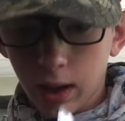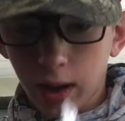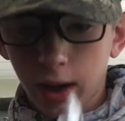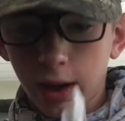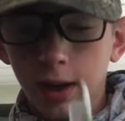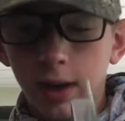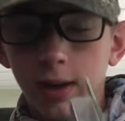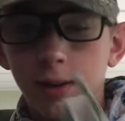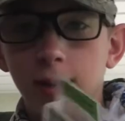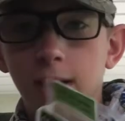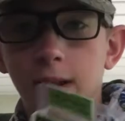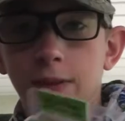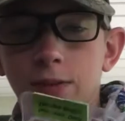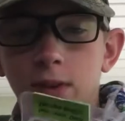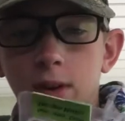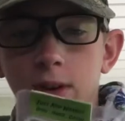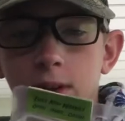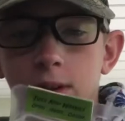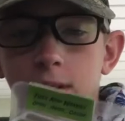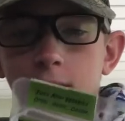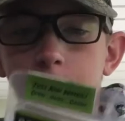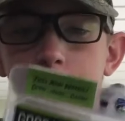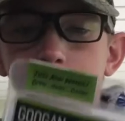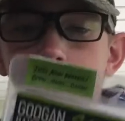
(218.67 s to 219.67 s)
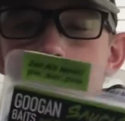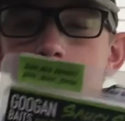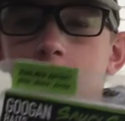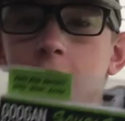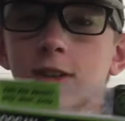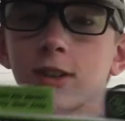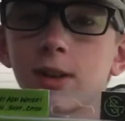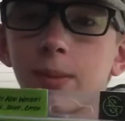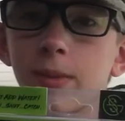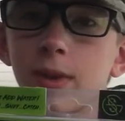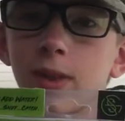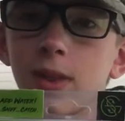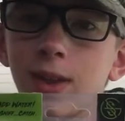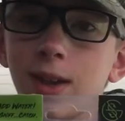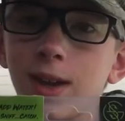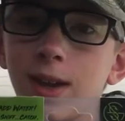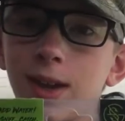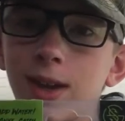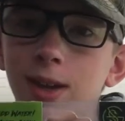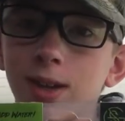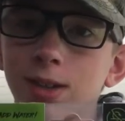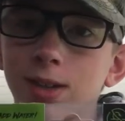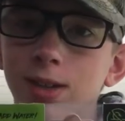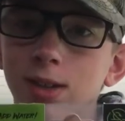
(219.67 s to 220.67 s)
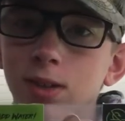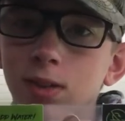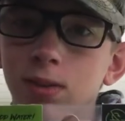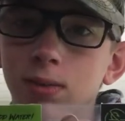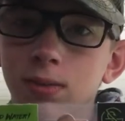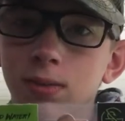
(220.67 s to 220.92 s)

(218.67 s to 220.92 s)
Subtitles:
gonna definitely bring some of these